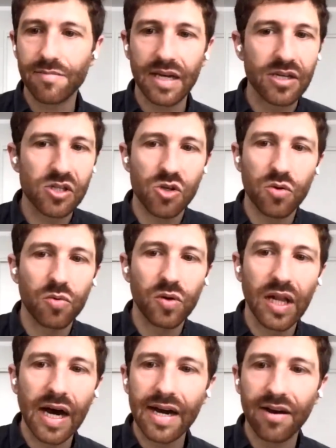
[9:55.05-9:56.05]
because you would
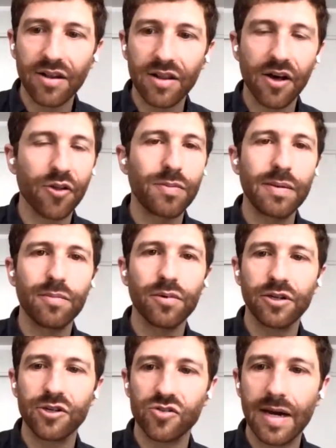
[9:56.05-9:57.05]
rely on the other people
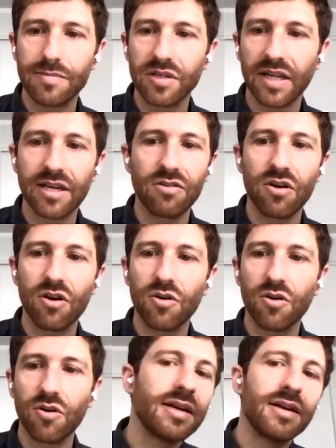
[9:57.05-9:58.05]
in your tribe to let you know